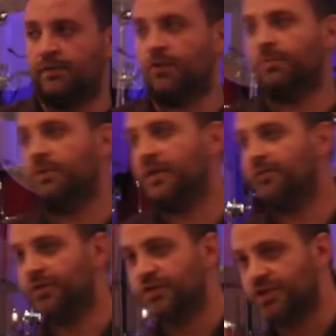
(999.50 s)
If you're a
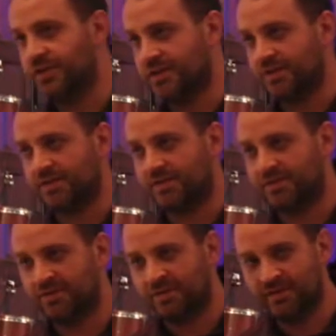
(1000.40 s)
believer in Jesus,
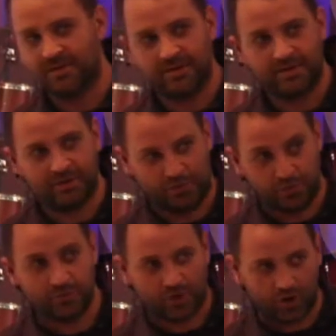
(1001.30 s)

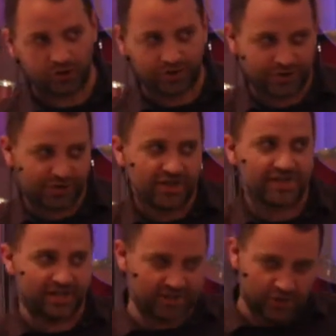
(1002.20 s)
you've called on
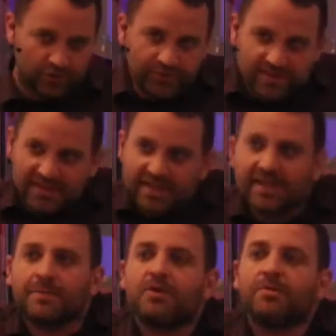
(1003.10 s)
Jesus and you've seen
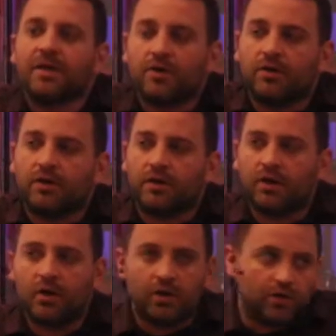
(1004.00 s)
him to be good.
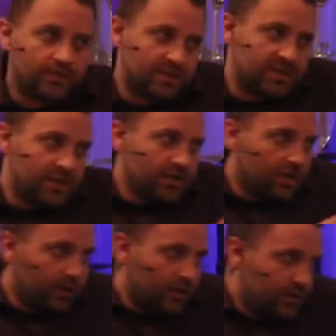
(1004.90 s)
You've seen,
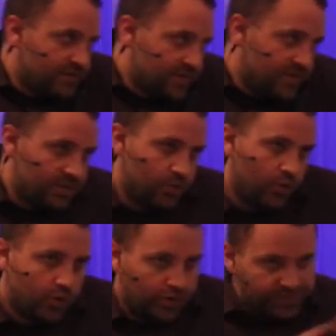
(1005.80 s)
on, you've seen his
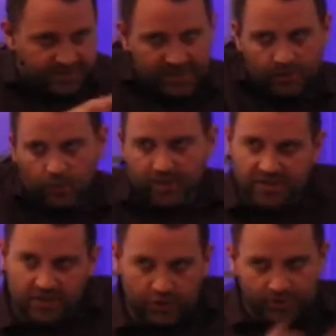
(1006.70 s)
word. You've seen what he's
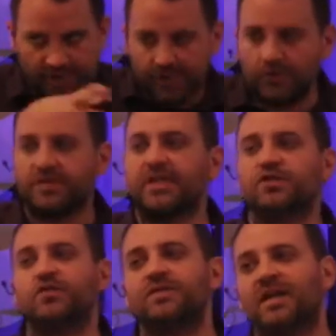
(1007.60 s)
done. You've seen those things.
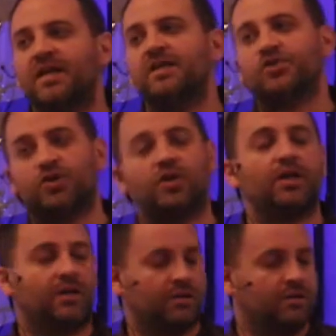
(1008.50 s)
You've said he's
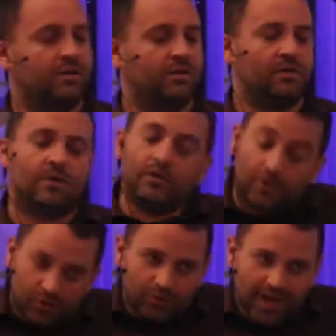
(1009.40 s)
good.
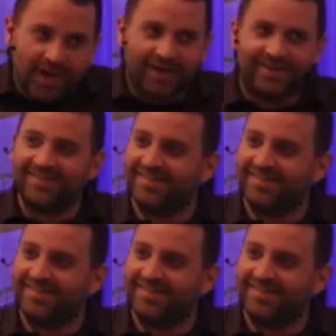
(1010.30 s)
You're okay.